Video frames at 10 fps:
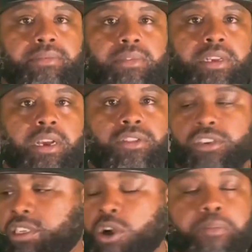You know,
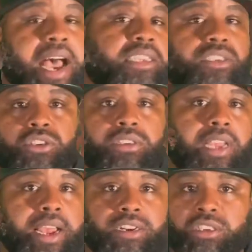there's no passenger
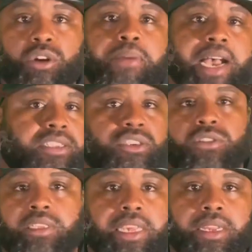side. There's no passenger
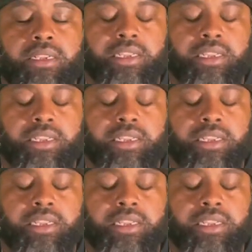seat.